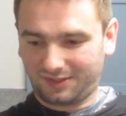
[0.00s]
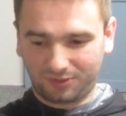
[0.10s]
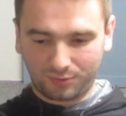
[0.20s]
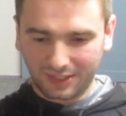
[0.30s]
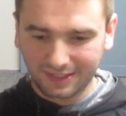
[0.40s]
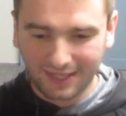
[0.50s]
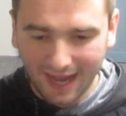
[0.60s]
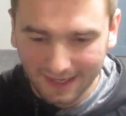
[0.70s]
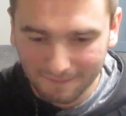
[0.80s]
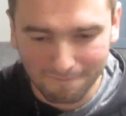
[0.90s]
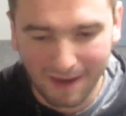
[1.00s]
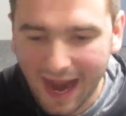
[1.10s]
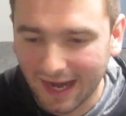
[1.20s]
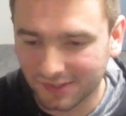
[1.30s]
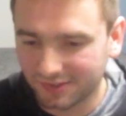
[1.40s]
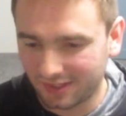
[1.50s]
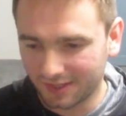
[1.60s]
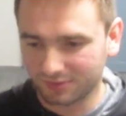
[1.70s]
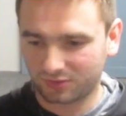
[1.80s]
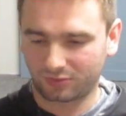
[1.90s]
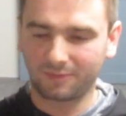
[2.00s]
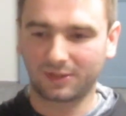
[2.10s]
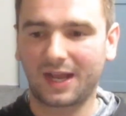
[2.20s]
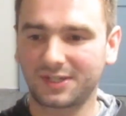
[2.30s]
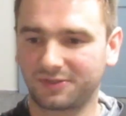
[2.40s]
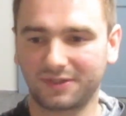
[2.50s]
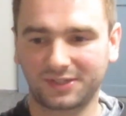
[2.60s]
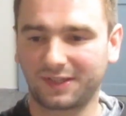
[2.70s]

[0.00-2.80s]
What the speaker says: You can get maxed and stream The Last of Us,